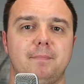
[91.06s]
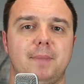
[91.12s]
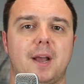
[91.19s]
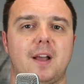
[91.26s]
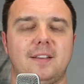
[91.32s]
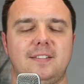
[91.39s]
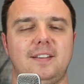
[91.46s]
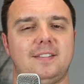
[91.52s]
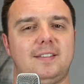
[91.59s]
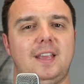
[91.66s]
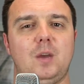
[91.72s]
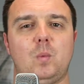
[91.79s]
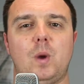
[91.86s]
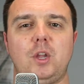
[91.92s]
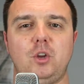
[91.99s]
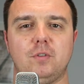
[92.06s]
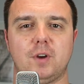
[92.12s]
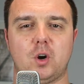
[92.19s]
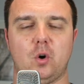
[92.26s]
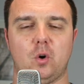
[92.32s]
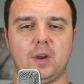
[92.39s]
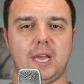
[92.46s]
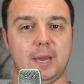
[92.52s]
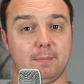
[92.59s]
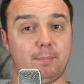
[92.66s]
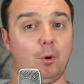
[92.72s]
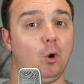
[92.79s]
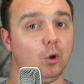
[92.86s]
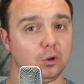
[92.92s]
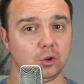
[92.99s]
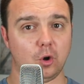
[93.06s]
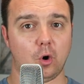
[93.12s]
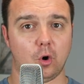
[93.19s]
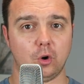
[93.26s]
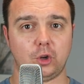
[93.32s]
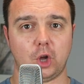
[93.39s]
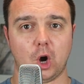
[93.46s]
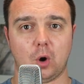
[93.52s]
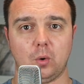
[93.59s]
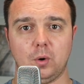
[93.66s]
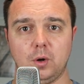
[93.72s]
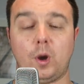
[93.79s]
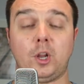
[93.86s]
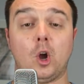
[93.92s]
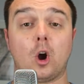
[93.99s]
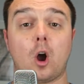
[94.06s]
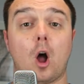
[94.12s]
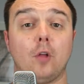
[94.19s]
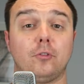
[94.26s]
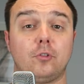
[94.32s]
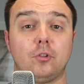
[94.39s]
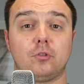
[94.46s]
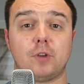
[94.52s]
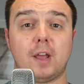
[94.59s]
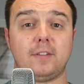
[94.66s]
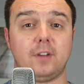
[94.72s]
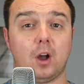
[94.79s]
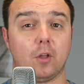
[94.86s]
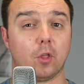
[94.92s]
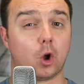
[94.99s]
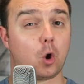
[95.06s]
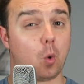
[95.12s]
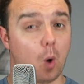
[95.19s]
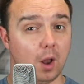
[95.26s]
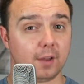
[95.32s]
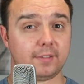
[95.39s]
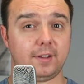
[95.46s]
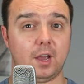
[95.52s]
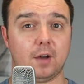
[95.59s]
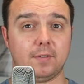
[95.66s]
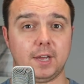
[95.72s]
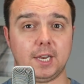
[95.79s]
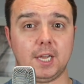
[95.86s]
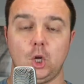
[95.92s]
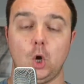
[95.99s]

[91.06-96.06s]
Because you see, when you're recording important audio, when you're concentrating on the quality of it,